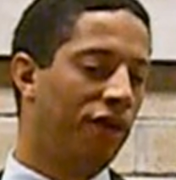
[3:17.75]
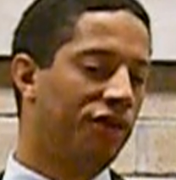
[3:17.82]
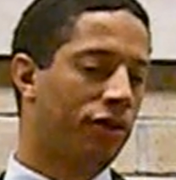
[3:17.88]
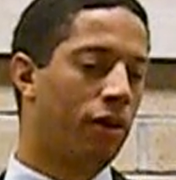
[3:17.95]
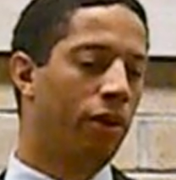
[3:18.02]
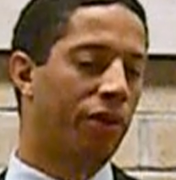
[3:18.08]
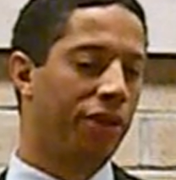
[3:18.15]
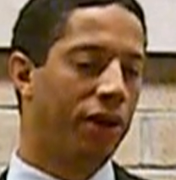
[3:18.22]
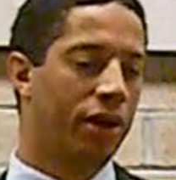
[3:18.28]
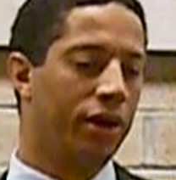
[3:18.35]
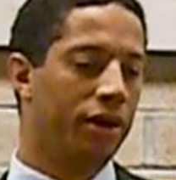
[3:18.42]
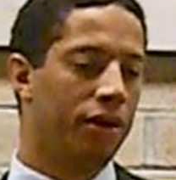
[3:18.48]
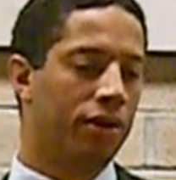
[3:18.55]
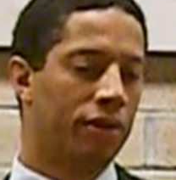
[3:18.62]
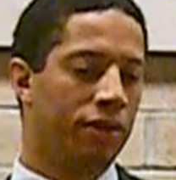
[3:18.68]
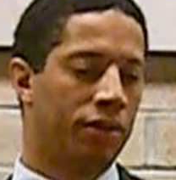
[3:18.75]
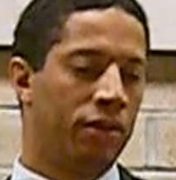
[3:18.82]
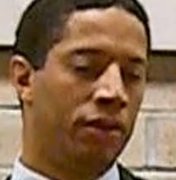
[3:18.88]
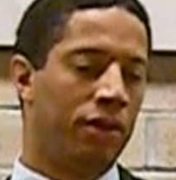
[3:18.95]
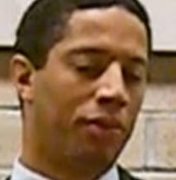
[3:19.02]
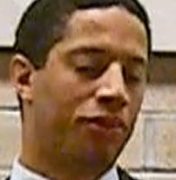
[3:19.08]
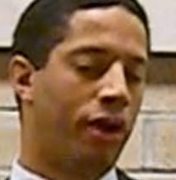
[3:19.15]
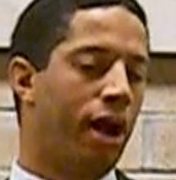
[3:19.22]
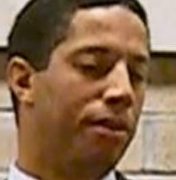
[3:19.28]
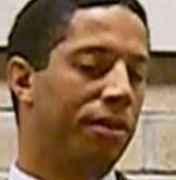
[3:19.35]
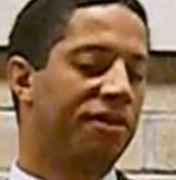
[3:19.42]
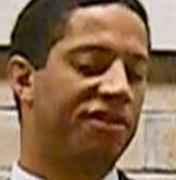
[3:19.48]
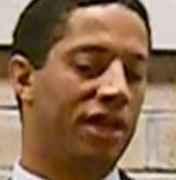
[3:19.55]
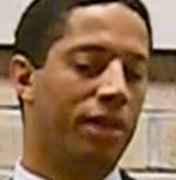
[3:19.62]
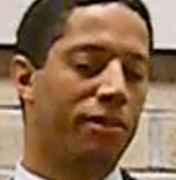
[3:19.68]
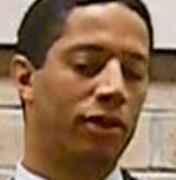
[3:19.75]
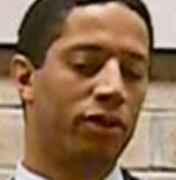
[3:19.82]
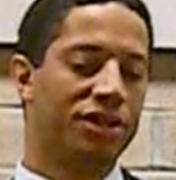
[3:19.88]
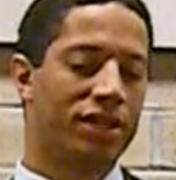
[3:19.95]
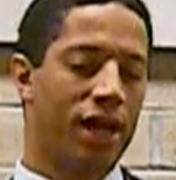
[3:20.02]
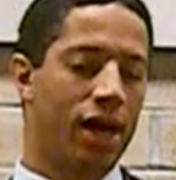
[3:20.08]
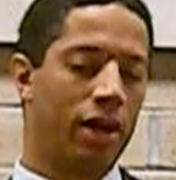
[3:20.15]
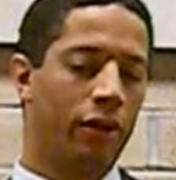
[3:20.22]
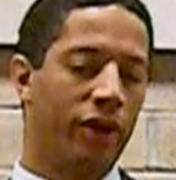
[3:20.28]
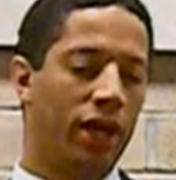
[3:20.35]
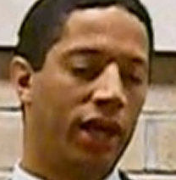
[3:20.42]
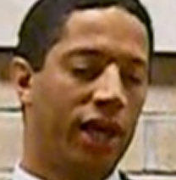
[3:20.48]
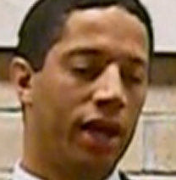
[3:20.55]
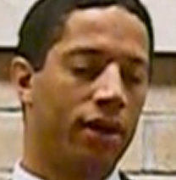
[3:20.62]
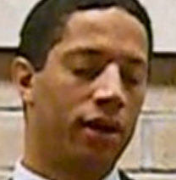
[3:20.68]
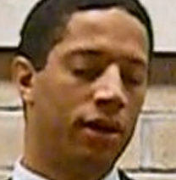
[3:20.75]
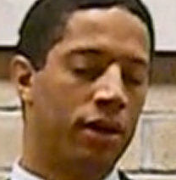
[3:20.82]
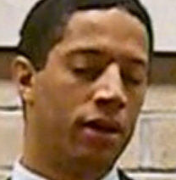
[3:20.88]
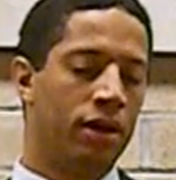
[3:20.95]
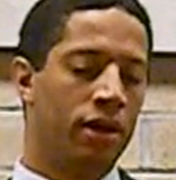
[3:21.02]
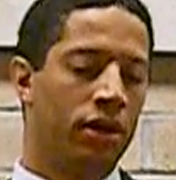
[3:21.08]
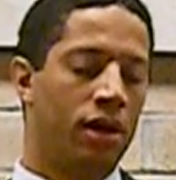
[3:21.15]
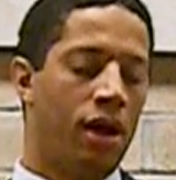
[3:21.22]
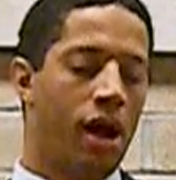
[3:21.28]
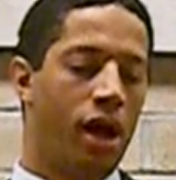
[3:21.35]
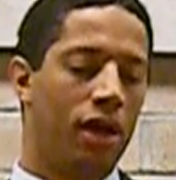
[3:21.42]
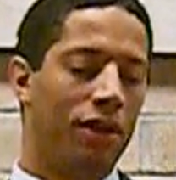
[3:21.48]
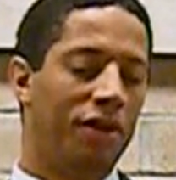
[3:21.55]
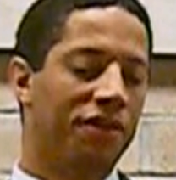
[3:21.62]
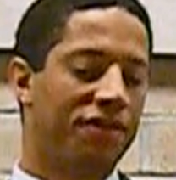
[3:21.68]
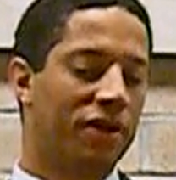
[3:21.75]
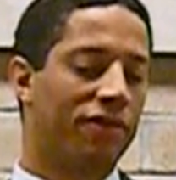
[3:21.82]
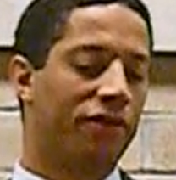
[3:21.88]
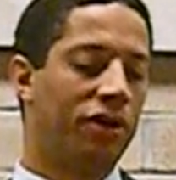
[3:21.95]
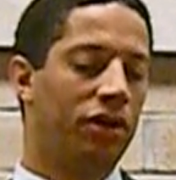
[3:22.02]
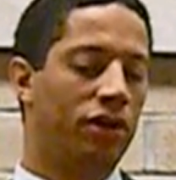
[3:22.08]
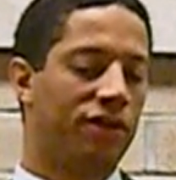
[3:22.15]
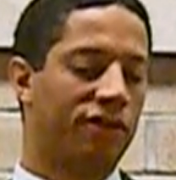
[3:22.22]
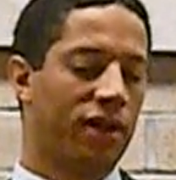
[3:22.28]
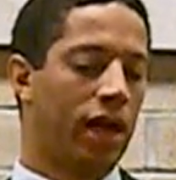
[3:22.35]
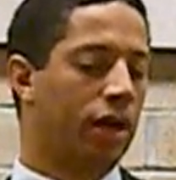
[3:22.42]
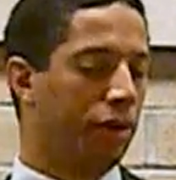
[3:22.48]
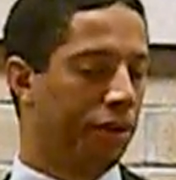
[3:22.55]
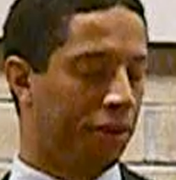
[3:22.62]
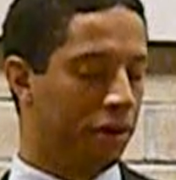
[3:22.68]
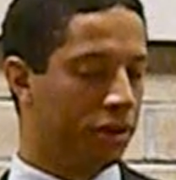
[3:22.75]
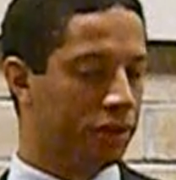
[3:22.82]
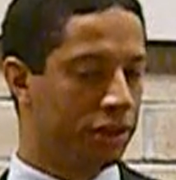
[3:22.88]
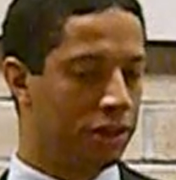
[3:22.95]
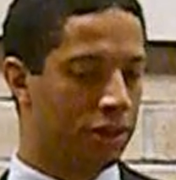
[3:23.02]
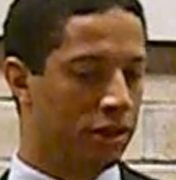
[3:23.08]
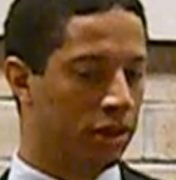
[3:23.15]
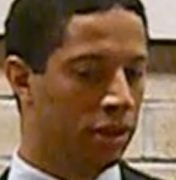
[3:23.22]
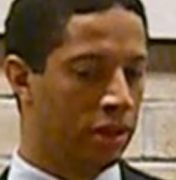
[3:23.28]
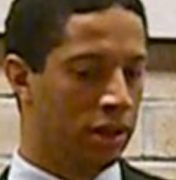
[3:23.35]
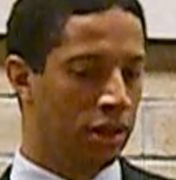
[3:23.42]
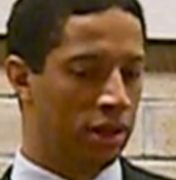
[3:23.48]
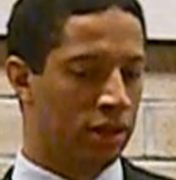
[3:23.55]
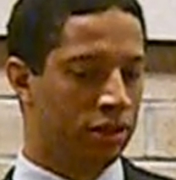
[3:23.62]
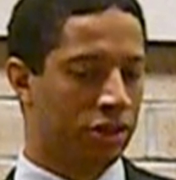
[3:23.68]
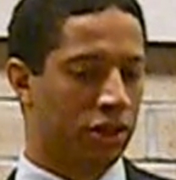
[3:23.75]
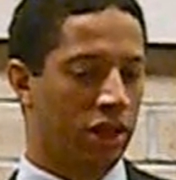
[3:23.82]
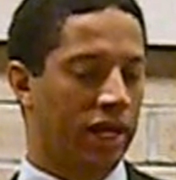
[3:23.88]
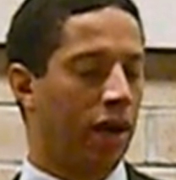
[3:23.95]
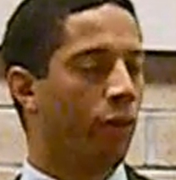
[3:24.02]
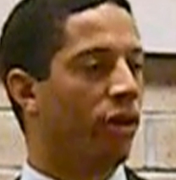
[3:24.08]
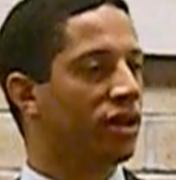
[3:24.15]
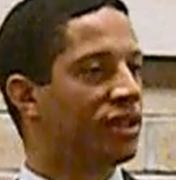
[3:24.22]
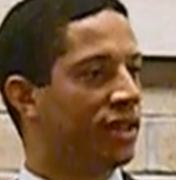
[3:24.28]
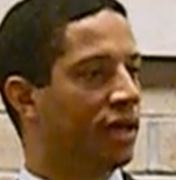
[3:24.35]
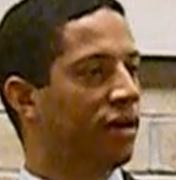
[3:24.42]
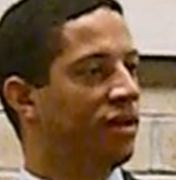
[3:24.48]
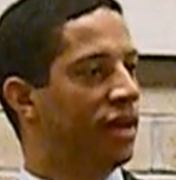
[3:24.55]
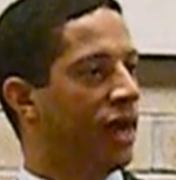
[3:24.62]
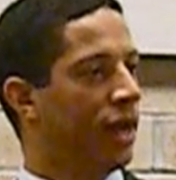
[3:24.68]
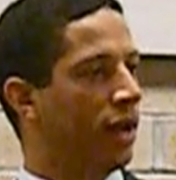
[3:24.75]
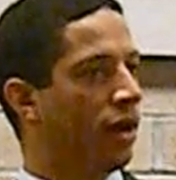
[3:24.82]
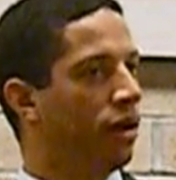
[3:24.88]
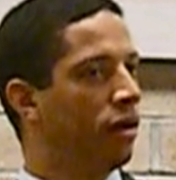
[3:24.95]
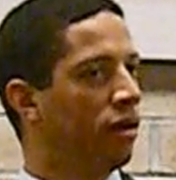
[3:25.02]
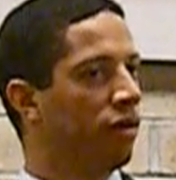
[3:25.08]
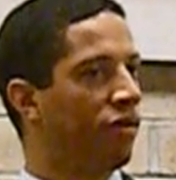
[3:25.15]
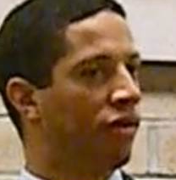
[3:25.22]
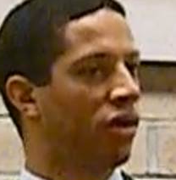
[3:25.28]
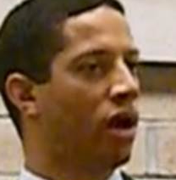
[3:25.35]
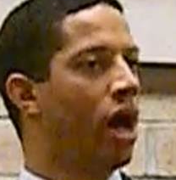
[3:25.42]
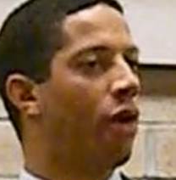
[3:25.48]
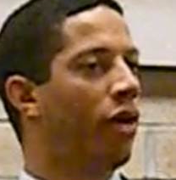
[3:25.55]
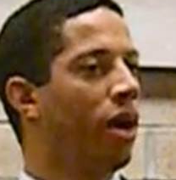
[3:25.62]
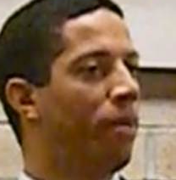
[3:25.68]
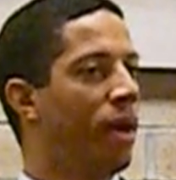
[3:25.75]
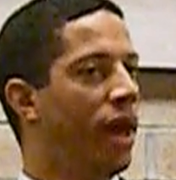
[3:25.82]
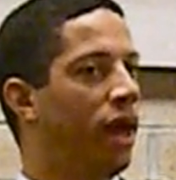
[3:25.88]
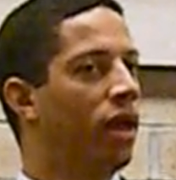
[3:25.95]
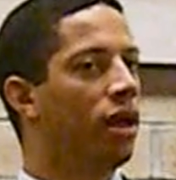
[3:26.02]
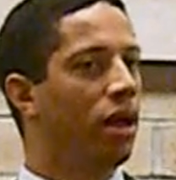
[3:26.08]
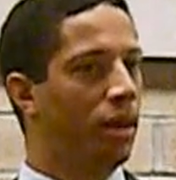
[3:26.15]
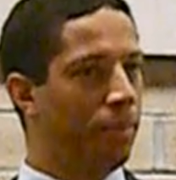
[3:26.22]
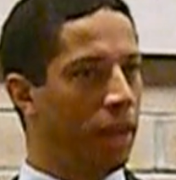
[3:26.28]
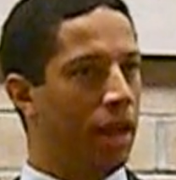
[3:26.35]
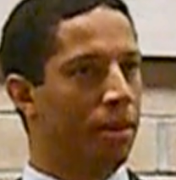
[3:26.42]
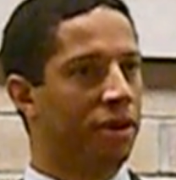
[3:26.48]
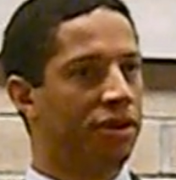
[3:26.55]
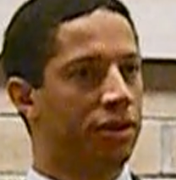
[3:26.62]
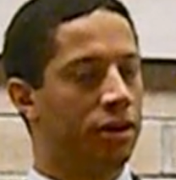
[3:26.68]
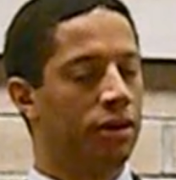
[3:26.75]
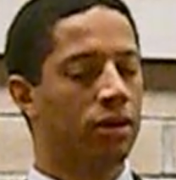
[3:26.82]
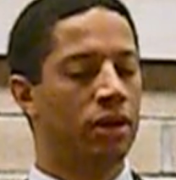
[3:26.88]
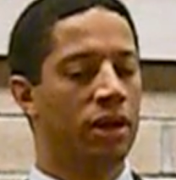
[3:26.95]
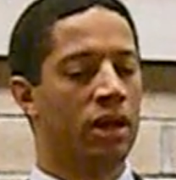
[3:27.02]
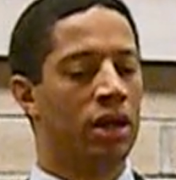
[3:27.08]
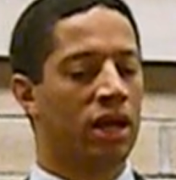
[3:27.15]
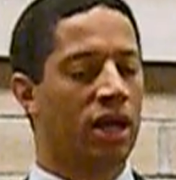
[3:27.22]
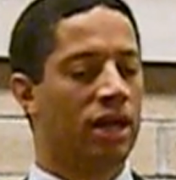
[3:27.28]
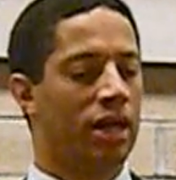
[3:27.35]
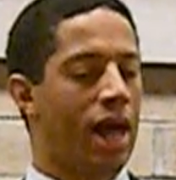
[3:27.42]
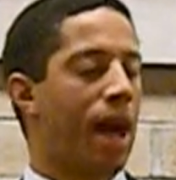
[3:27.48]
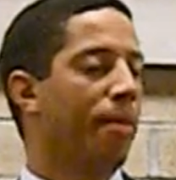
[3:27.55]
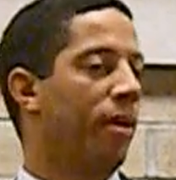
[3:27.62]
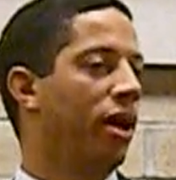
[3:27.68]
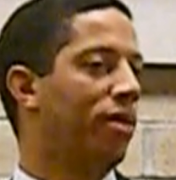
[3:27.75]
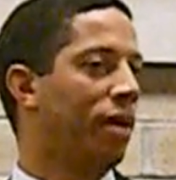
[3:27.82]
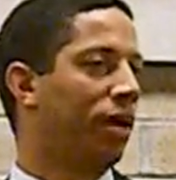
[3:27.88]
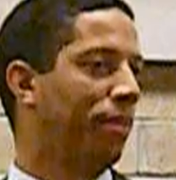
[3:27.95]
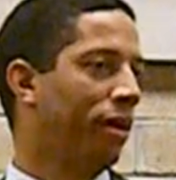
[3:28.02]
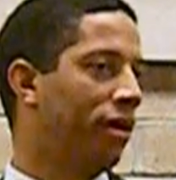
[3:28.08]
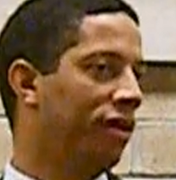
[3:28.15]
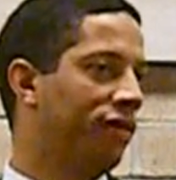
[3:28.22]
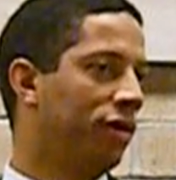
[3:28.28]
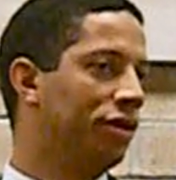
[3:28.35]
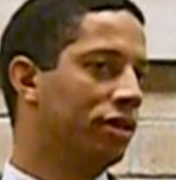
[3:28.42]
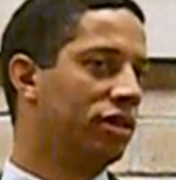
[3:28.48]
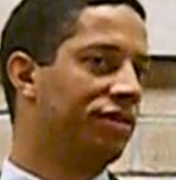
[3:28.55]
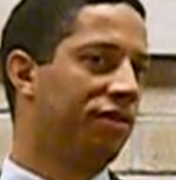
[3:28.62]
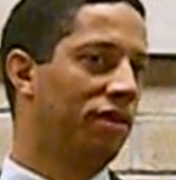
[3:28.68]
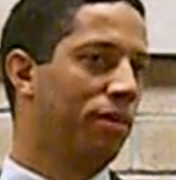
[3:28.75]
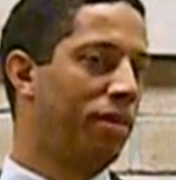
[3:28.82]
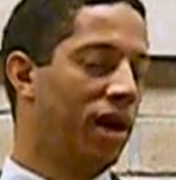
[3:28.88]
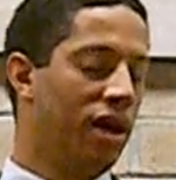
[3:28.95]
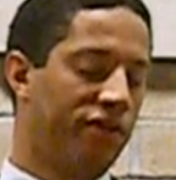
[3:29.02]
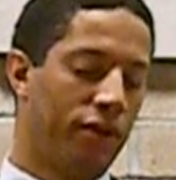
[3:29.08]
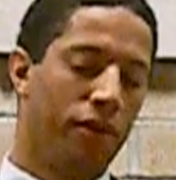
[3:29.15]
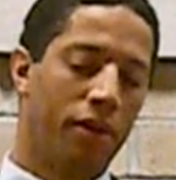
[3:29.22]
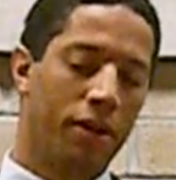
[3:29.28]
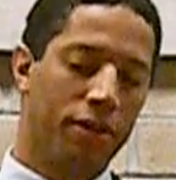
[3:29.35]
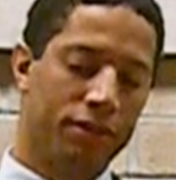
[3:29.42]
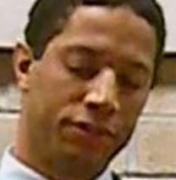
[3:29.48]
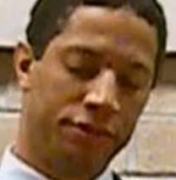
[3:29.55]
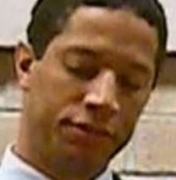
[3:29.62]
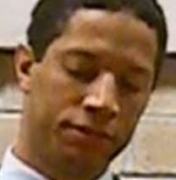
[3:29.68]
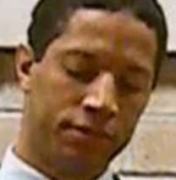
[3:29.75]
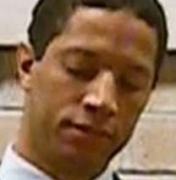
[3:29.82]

And so the problem statement was, how do we get all of these different stakeholders to look at one set of data for Galway Bay and be able to collaborate and make better decisions for the bay as a whole.